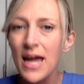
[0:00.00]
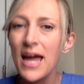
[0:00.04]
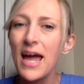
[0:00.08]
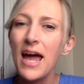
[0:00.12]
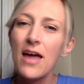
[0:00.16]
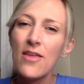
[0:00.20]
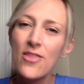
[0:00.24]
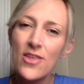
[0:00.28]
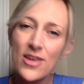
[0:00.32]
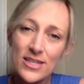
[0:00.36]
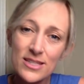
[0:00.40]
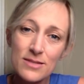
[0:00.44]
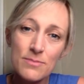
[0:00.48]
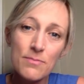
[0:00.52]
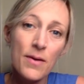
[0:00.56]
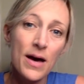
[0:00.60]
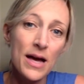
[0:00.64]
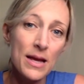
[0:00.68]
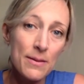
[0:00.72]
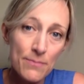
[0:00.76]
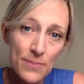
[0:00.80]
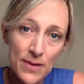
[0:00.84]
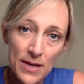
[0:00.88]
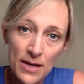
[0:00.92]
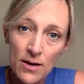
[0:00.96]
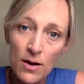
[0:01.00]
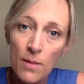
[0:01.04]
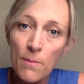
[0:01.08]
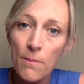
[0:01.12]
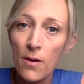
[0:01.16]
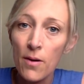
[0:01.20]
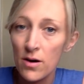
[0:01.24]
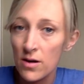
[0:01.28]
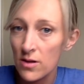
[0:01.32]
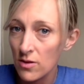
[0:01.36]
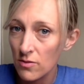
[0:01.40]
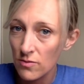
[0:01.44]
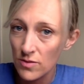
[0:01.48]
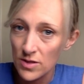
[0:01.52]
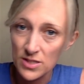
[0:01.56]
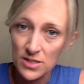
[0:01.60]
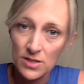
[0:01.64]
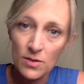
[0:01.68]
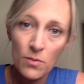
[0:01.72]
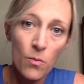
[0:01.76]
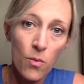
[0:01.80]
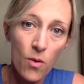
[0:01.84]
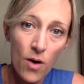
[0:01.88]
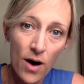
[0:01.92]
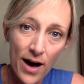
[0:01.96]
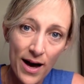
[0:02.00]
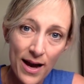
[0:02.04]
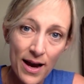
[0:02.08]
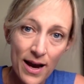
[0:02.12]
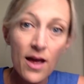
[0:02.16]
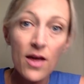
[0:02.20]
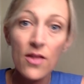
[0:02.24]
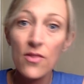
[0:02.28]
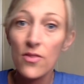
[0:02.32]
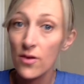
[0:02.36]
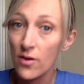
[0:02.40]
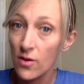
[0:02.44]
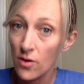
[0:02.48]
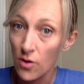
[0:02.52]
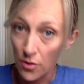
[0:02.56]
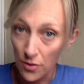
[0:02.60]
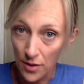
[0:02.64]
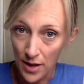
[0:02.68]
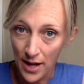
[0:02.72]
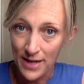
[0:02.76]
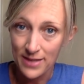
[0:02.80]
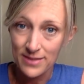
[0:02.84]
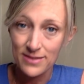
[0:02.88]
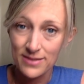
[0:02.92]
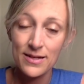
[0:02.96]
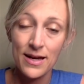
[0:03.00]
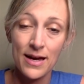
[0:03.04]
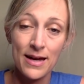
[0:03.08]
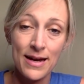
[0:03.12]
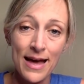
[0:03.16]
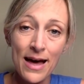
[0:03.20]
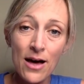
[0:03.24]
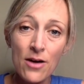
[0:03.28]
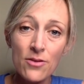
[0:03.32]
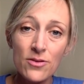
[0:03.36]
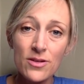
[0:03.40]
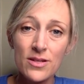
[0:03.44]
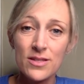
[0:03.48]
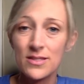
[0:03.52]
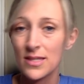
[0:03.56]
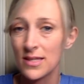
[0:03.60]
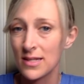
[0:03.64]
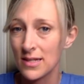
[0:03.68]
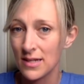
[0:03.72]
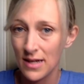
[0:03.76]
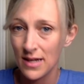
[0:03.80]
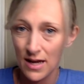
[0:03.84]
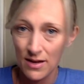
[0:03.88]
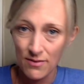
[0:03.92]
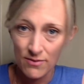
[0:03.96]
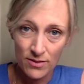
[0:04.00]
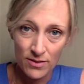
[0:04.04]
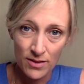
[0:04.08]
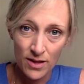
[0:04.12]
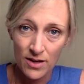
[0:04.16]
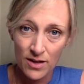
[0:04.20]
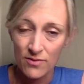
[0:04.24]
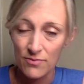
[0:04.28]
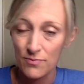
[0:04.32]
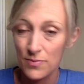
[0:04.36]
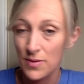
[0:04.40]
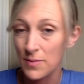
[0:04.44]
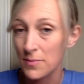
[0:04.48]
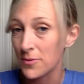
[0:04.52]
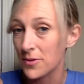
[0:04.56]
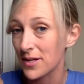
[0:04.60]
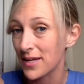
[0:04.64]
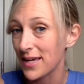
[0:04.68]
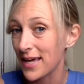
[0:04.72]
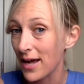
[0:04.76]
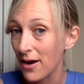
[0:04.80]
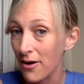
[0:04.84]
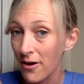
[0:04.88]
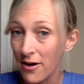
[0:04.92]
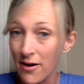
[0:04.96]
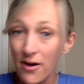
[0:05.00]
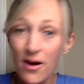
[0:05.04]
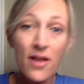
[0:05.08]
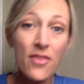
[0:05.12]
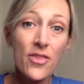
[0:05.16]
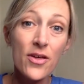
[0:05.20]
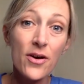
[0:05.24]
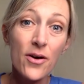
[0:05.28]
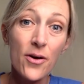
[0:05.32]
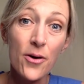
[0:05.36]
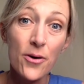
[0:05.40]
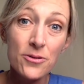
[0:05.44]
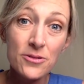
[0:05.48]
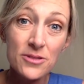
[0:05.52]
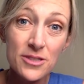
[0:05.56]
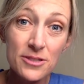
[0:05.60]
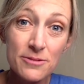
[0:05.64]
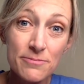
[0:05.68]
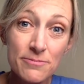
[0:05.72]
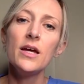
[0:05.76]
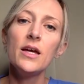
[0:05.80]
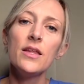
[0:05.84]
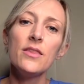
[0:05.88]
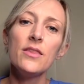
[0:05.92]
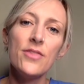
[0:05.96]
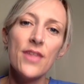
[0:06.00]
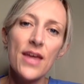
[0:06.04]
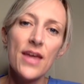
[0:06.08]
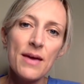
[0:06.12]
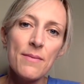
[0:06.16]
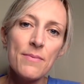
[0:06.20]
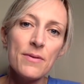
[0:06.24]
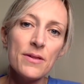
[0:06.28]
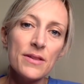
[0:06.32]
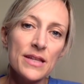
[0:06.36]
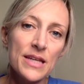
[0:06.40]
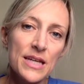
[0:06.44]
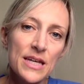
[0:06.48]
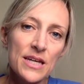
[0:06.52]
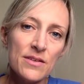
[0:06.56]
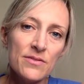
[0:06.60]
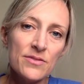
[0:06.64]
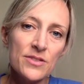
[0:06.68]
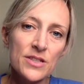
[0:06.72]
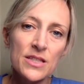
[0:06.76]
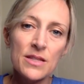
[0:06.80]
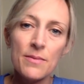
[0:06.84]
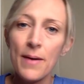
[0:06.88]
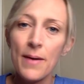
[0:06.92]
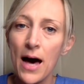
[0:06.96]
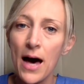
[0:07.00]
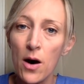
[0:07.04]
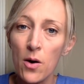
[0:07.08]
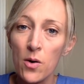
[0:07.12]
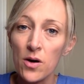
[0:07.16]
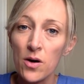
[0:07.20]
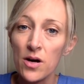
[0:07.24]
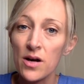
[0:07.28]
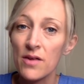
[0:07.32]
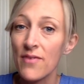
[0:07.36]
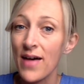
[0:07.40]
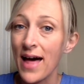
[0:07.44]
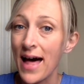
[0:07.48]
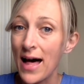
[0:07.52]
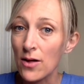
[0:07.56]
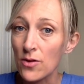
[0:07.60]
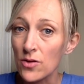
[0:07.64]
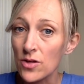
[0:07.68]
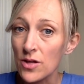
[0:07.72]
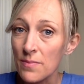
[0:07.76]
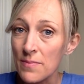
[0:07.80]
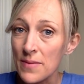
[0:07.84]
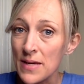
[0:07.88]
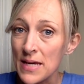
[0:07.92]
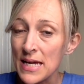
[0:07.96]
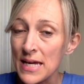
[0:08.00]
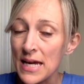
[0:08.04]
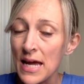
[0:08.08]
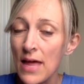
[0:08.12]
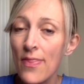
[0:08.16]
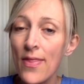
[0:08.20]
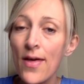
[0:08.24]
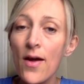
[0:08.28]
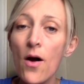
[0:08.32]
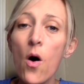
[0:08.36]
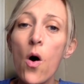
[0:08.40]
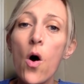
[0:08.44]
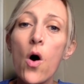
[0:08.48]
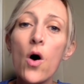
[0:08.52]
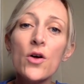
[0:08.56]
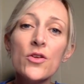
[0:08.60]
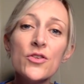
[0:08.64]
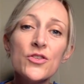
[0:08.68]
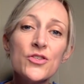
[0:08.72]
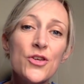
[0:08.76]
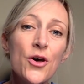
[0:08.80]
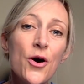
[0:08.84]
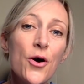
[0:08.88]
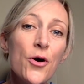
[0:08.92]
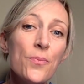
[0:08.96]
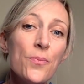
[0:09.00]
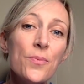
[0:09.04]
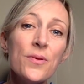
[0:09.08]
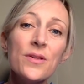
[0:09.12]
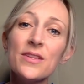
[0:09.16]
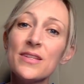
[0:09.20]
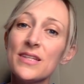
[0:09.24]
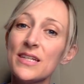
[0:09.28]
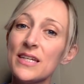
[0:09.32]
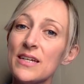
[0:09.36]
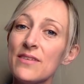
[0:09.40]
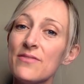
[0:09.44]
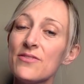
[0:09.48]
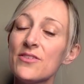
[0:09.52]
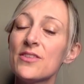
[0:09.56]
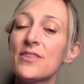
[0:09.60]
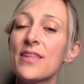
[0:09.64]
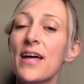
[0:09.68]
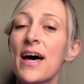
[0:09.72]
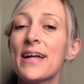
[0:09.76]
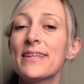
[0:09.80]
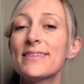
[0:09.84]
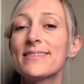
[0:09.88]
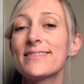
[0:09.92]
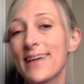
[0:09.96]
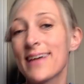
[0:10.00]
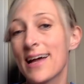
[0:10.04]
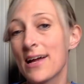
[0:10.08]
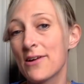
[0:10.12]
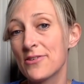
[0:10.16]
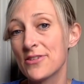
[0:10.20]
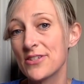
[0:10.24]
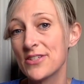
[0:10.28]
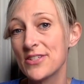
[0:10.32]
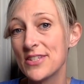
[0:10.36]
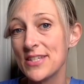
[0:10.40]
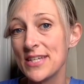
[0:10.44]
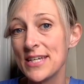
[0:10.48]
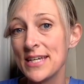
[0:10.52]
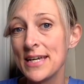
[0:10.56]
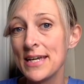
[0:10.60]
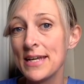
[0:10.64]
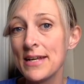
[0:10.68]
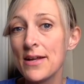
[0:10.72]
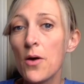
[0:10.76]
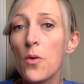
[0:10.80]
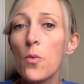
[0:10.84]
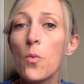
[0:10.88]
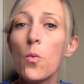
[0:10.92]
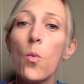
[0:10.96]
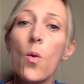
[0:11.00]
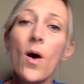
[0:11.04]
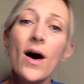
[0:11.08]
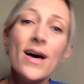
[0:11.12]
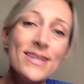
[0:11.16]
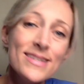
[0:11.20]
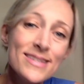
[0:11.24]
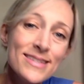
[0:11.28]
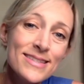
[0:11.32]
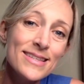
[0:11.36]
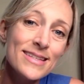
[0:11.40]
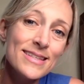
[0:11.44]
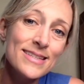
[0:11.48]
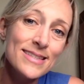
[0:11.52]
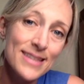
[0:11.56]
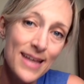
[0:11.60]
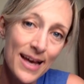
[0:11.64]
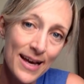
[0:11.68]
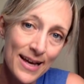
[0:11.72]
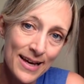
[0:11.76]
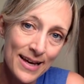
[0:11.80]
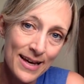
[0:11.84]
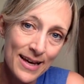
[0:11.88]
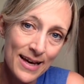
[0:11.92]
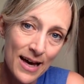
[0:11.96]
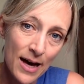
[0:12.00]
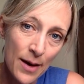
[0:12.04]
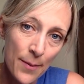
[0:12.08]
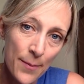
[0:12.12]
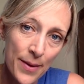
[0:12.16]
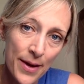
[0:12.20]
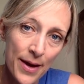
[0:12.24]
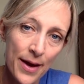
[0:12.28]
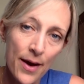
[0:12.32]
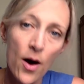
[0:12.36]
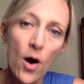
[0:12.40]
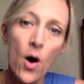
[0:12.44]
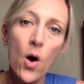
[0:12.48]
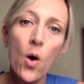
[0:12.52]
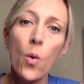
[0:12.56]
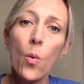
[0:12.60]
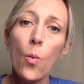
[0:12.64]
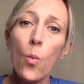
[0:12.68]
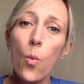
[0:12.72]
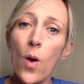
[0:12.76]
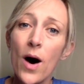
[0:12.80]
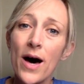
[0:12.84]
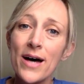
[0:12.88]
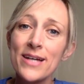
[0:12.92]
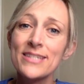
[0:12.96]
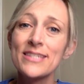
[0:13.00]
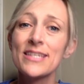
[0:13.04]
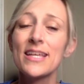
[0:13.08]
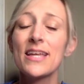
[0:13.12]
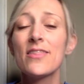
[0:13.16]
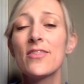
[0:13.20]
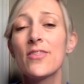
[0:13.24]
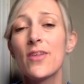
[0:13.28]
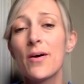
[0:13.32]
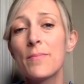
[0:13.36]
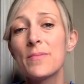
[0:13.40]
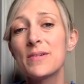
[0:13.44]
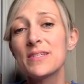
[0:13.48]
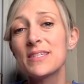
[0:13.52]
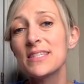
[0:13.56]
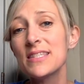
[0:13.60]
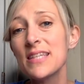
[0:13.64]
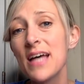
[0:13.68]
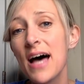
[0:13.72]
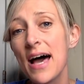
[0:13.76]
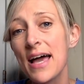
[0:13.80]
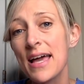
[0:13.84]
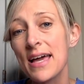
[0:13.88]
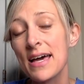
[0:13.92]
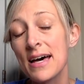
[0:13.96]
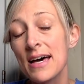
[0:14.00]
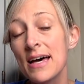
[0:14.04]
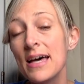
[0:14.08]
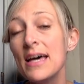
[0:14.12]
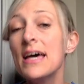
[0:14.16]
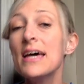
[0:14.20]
And this might be part of the reason why the cult has died out is they didn't have a lot of people to carry on the cult. They believed in the power of alchemy, and they also believed that Cyrus Teed was the second coming, was the Messiah.